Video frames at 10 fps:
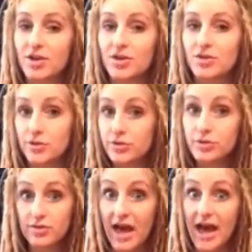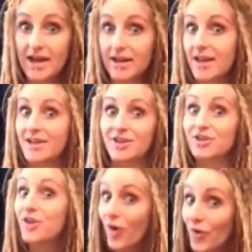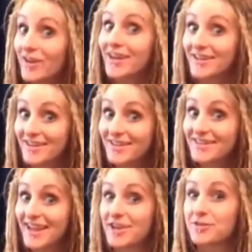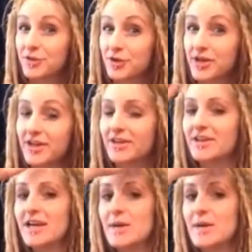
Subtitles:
You do that and you're golden, like for real.